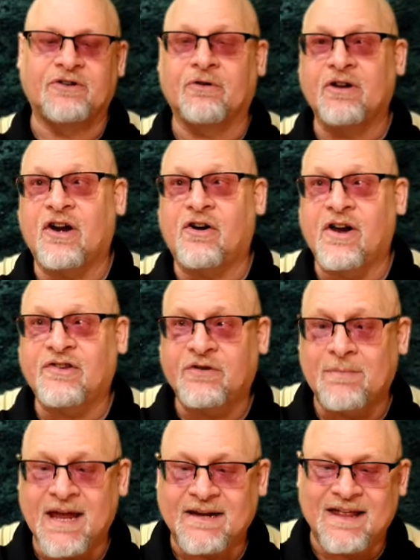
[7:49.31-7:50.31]
Don't
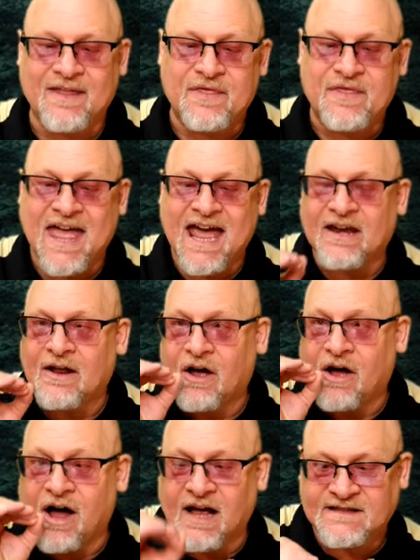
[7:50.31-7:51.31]
underestimate that
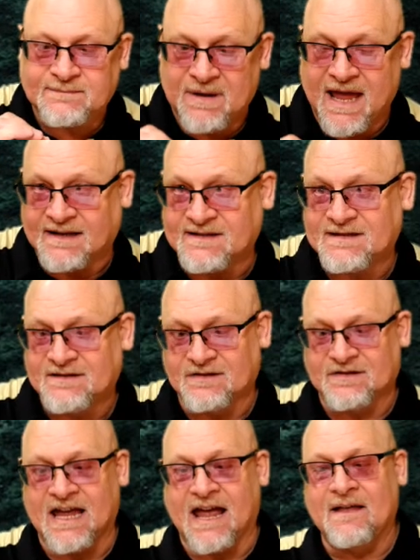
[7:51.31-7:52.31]
Auspex,
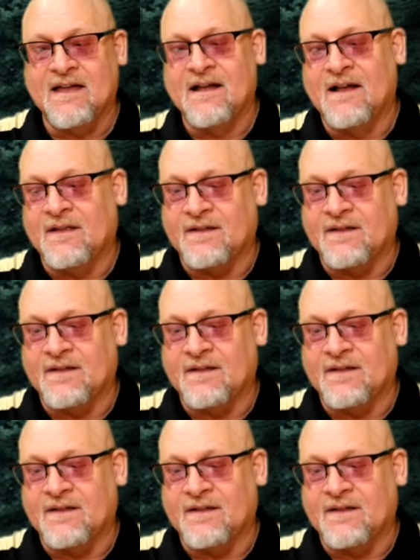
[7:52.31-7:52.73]
okay?